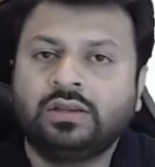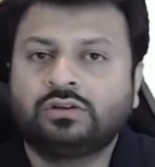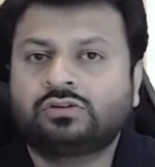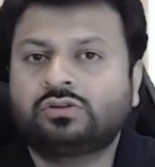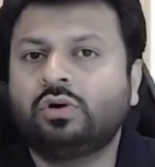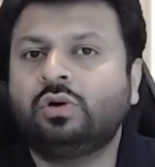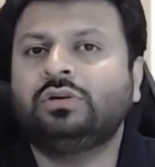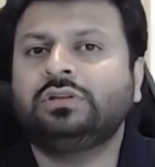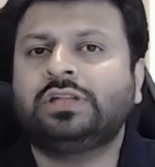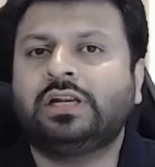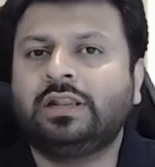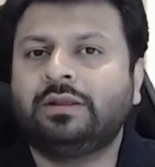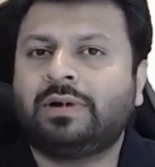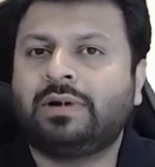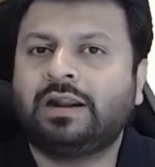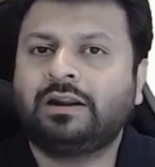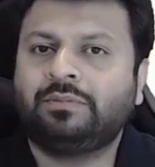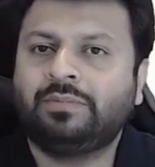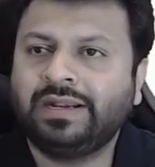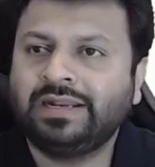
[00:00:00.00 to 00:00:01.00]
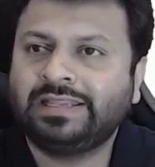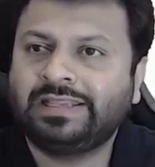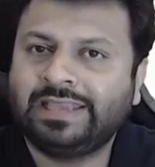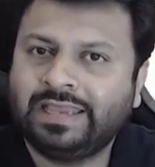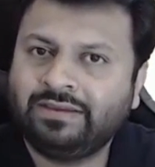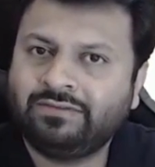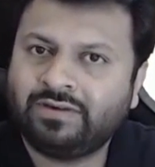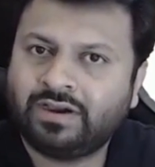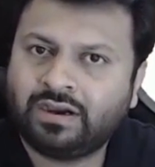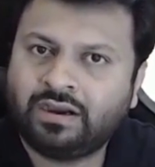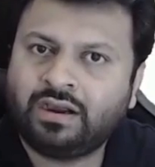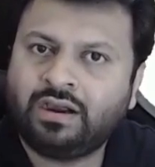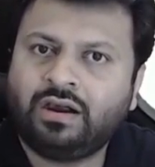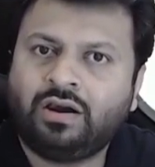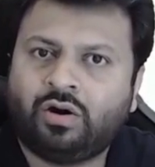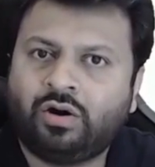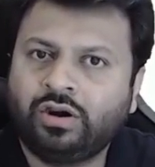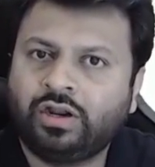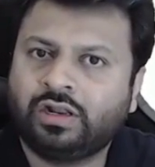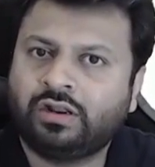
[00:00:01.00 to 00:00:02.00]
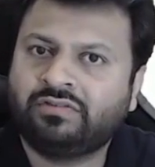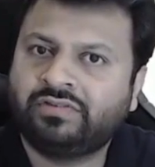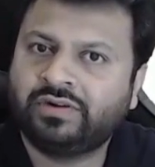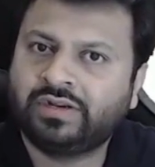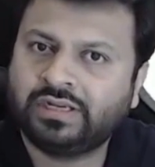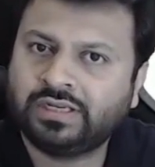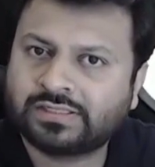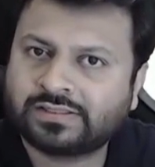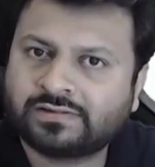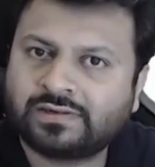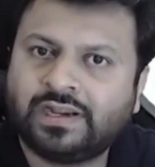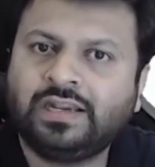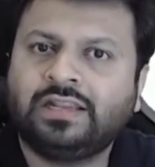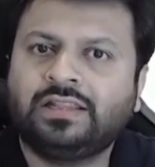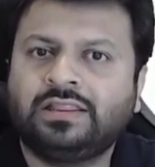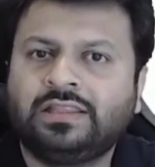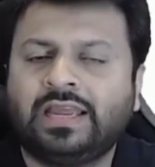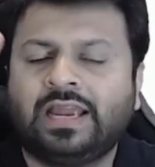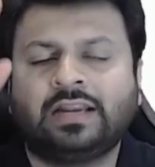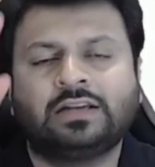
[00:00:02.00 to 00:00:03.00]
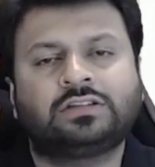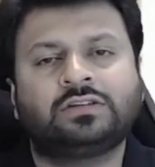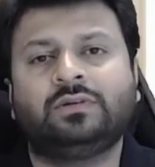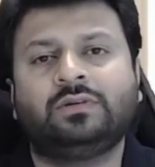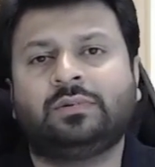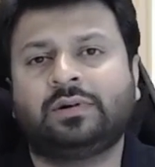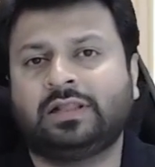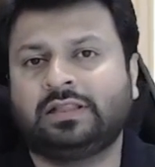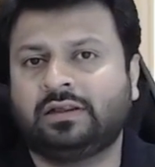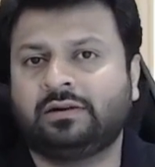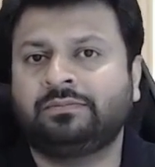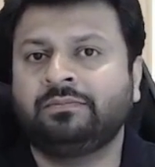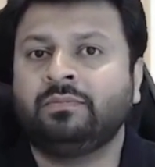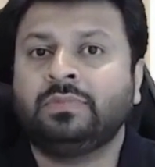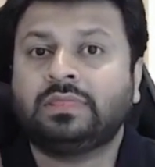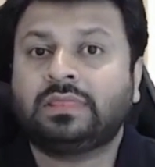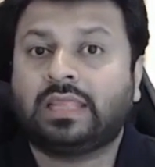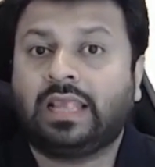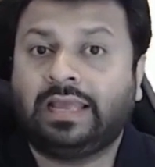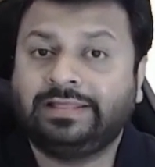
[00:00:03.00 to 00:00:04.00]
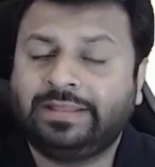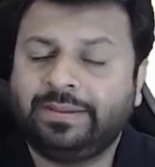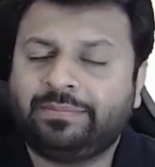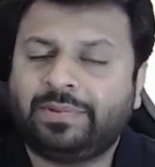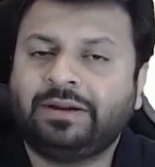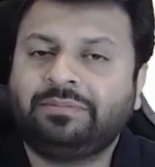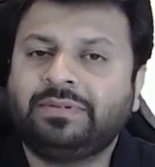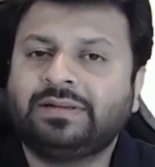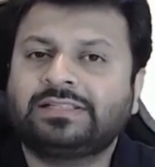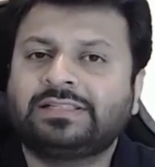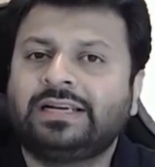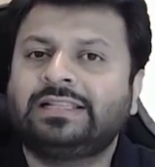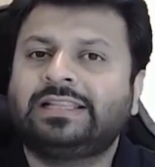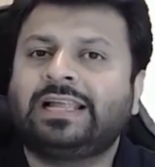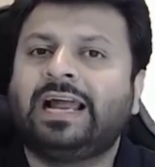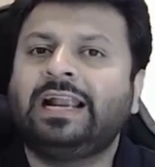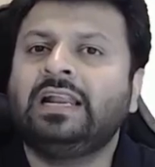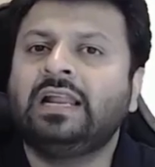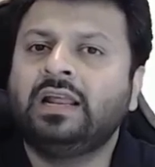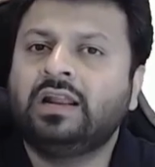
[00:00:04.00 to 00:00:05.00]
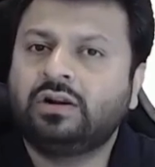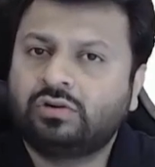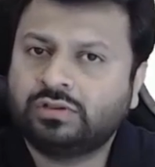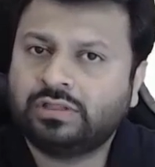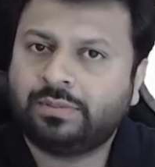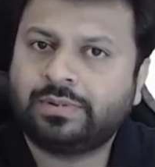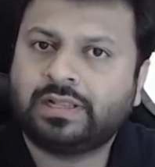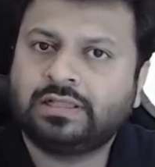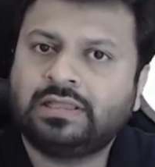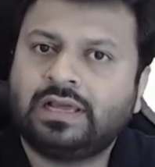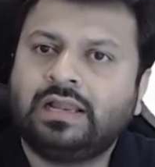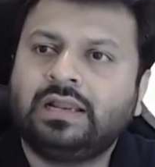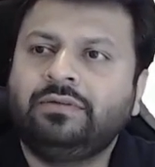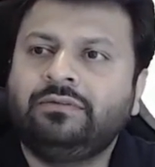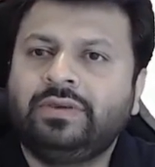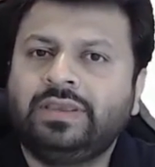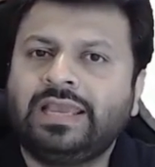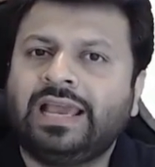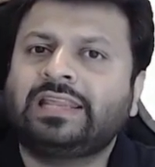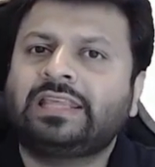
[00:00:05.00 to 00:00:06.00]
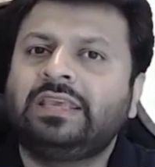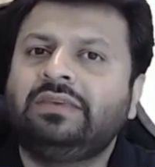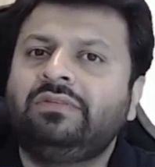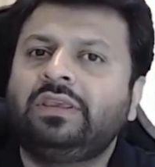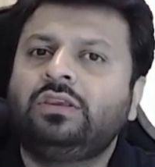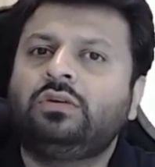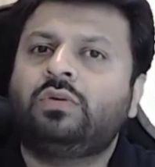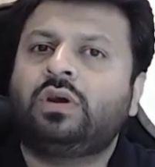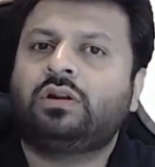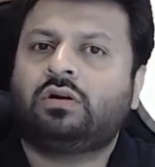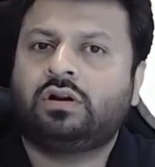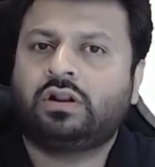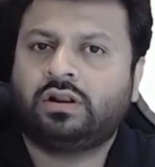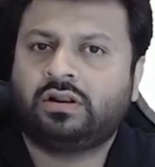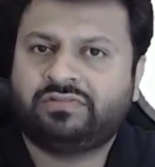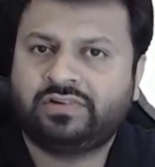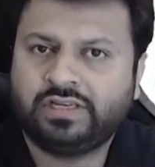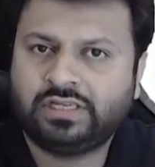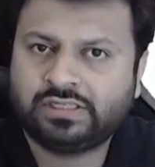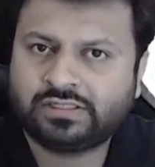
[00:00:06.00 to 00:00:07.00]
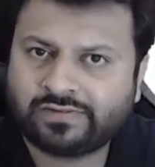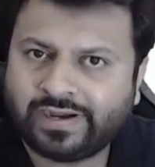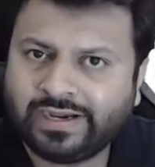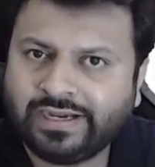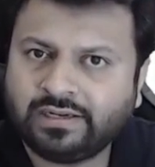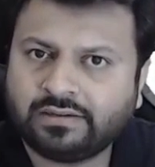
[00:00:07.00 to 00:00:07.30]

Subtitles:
So the department gave a order of restraint in the hands of the brother. The department said that to the brother, we are giving you an order of restraint.